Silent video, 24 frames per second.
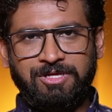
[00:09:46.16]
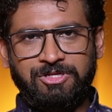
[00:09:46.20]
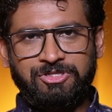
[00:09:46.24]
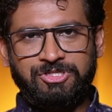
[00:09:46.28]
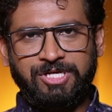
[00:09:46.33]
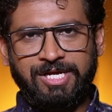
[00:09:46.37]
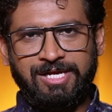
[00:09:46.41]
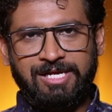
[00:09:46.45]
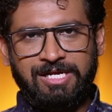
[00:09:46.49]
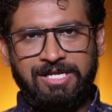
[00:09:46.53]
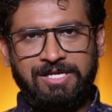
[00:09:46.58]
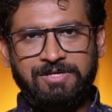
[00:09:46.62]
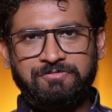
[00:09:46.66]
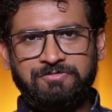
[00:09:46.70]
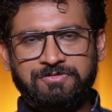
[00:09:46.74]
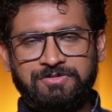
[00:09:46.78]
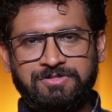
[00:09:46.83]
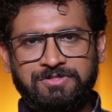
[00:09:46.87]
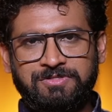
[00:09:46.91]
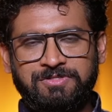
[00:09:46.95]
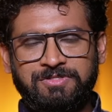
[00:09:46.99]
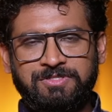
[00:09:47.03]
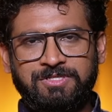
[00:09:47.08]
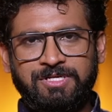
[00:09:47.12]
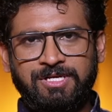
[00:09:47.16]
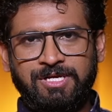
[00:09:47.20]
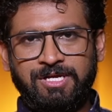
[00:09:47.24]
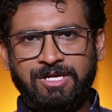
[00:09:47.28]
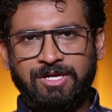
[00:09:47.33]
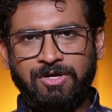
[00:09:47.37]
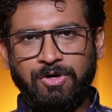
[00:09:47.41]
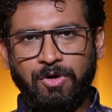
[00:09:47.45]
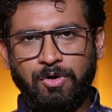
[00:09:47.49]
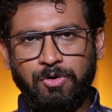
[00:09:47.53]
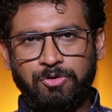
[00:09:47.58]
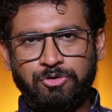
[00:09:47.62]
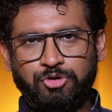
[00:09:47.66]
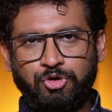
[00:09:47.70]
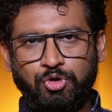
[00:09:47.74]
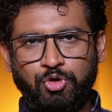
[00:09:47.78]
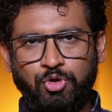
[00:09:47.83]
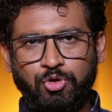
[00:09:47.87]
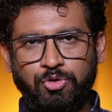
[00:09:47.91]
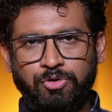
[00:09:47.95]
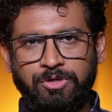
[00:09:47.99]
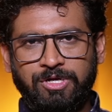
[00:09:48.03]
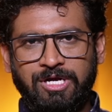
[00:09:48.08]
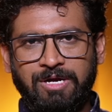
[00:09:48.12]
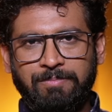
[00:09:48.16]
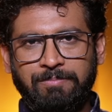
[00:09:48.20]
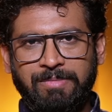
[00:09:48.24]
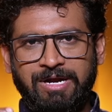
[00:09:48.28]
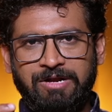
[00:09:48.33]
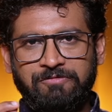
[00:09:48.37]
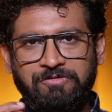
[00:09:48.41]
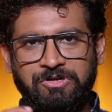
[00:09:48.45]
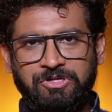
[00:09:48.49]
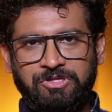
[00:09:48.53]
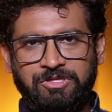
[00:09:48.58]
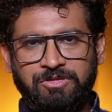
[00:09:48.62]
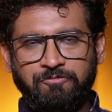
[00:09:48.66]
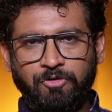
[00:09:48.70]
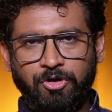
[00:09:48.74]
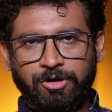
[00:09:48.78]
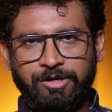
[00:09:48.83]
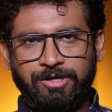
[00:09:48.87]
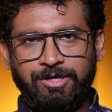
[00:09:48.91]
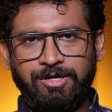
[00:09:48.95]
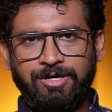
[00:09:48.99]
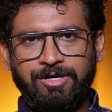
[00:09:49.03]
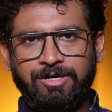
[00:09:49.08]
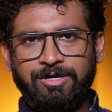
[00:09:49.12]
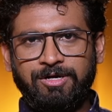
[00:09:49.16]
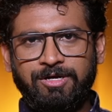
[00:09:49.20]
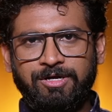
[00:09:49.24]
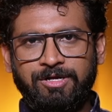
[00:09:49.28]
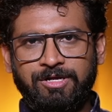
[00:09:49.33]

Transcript: chai leaves, also combined with water,